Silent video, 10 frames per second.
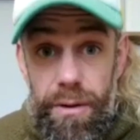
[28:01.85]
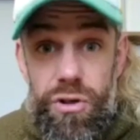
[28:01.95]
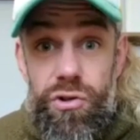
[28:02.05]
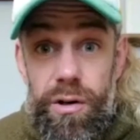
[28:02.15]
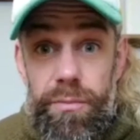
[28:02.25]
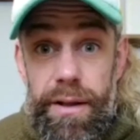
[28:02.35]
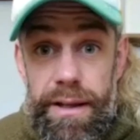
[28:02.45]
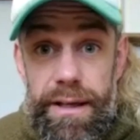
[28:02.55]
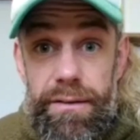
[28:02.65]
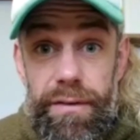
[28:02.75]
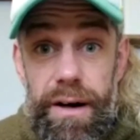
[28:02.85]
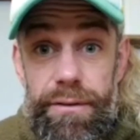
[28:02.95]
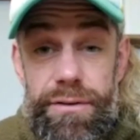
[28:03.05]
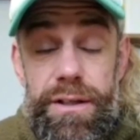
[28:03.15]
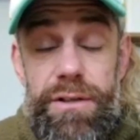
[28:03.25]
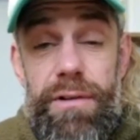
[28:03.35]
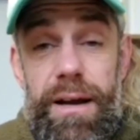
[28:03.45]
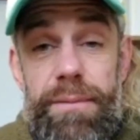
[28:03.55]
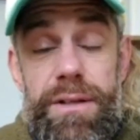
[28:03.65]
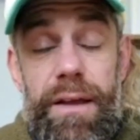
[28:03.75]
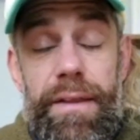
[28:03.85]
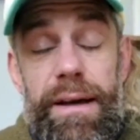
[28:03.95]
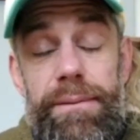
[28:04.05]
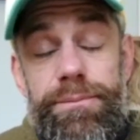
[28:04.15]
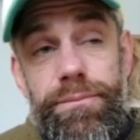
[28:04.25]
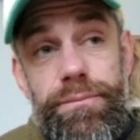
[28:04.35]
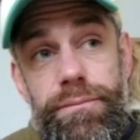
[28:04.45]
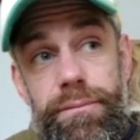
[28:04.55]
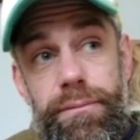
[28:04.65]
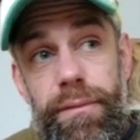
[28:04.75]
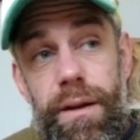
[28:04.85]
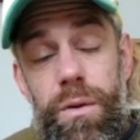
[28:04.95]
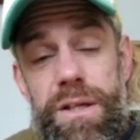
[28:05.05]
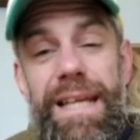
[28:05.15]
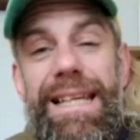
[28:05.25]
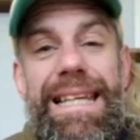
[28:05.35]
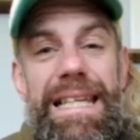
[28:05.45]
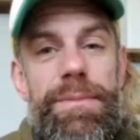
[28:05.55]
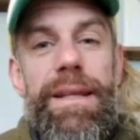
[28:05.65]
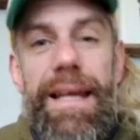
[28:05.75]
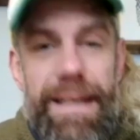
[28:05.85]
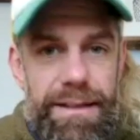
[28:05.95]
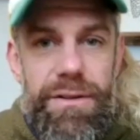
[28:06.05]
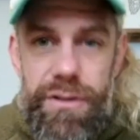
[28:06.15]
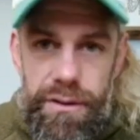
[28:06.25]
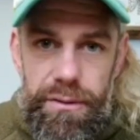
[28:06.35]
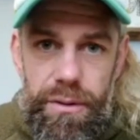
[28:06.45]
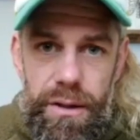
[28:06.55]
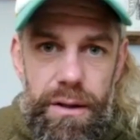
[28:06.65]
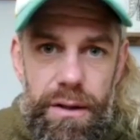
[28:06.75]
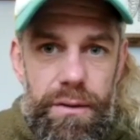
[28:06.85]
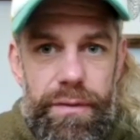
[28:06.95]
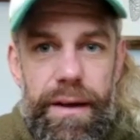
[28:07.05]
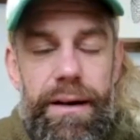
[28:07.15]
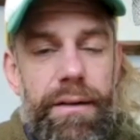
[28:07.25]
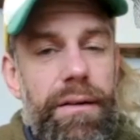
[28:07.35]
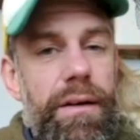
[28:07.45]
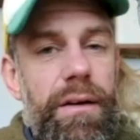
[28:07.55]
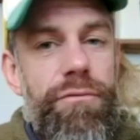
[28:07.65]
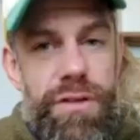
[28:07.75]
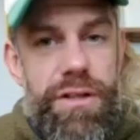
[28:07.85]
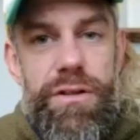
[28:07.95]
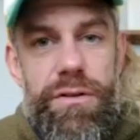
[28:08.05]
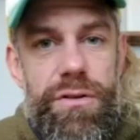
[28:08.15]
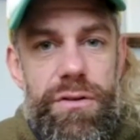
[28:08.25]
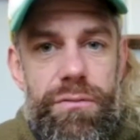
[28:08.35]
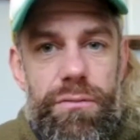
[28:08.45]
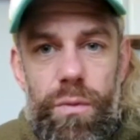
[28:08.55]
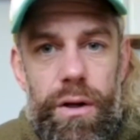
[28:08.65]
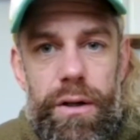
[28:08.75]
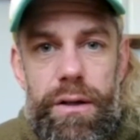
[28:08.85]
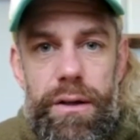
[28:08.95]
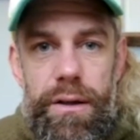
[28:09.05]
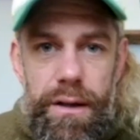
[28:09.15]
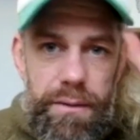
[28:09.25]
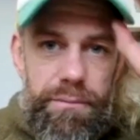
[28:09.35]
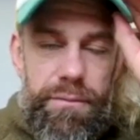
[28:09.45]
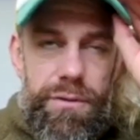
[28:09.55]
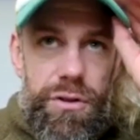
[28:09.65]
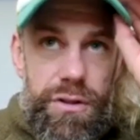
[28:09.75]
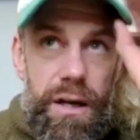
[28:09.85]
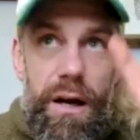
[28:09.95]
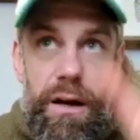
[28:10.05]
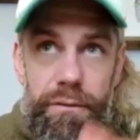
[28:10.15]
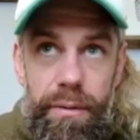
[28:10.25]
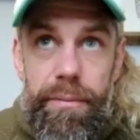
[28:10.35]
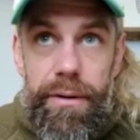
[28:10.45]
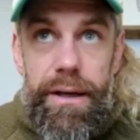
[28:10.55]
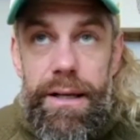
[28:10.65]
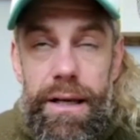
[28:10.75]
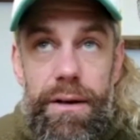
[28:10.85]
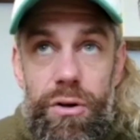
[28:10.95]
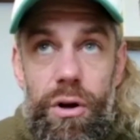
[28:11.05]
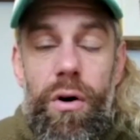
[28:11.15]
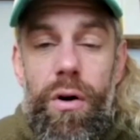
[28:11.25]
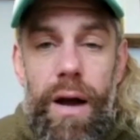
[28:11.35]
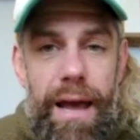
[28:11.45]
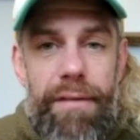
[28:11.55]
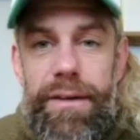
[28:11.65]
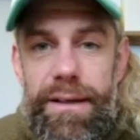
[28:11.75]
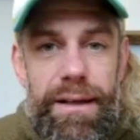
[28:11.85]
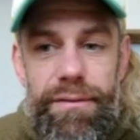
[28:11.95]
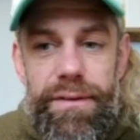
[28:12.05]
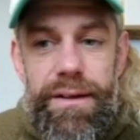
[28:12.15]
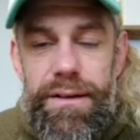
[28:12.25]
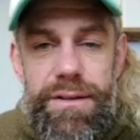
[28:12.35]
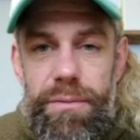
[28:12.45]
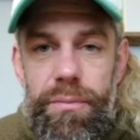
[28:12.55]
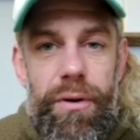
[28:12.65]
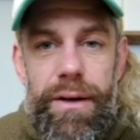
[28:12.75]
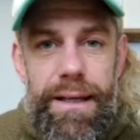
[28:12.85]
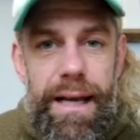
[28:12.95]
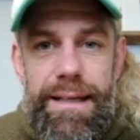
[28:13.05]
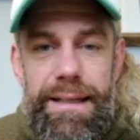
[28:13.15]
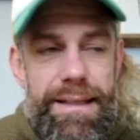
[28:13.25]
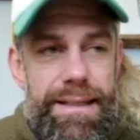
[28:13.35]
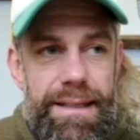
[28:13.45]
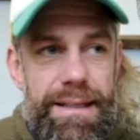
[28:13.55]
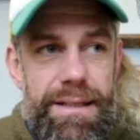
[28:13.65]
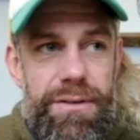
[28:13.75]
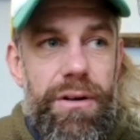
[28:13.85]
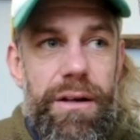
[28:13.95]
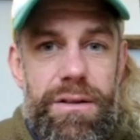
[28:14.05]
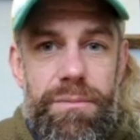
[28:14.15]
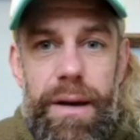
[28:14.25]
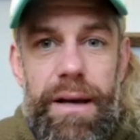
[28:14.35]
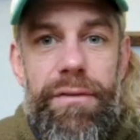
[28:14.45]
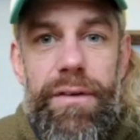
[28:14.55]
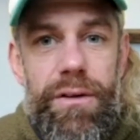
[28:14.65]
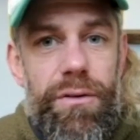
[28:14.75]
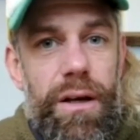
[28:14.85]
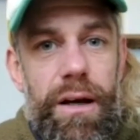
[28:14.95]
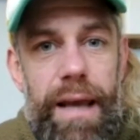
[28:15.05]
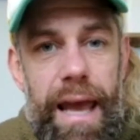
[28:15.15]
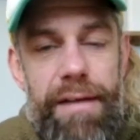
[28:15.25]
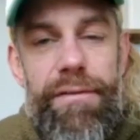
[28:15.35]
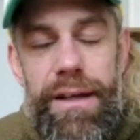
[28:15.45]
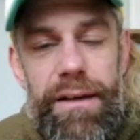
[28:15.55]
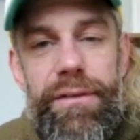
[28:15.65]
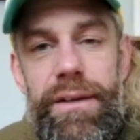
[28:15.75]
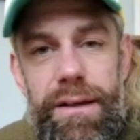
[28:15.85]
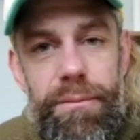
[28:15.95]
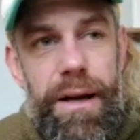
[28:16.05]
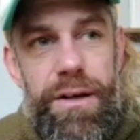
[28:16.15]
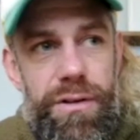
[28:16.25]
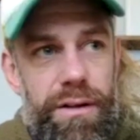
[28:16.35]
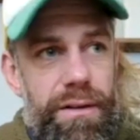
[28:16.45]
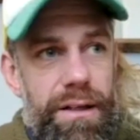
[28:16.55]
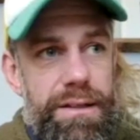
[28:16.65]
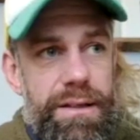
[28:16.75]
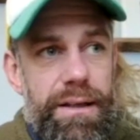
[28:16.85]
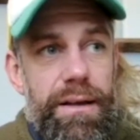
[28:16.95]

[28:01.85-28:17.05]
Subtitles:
strong by the end of 5 or 6 reps like that, which then leads me then into that resistance work. And just to remember again, like, not heavy lifting. There's no point in adding this. This is not going to benefit your like heavy lifting and max strength lifting.